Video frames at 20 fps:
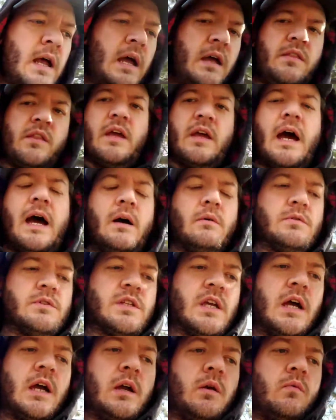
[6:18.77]
And the guy
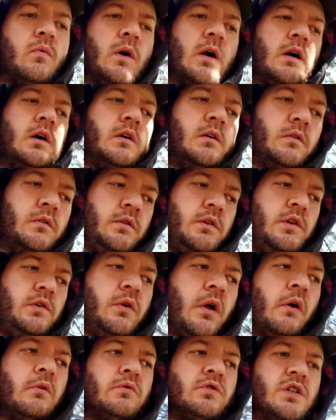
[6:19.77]
was like, well, you
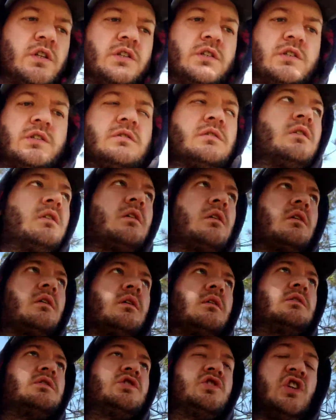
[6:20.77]
don't just
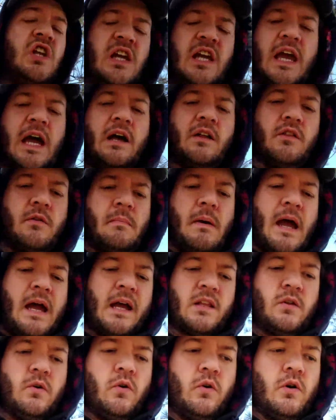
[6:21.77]
sneak out the
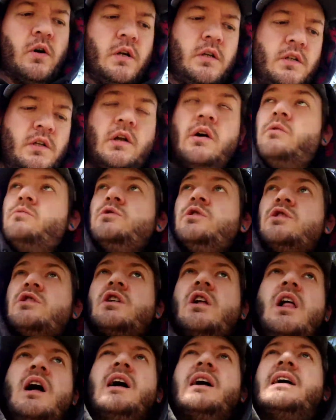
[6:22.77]
back door and you don't just
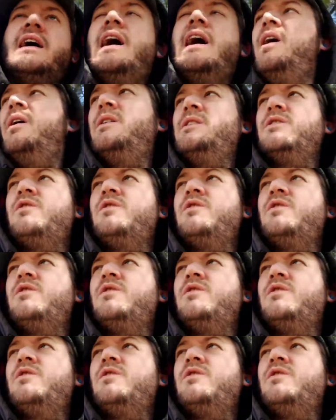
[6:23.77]
clock out.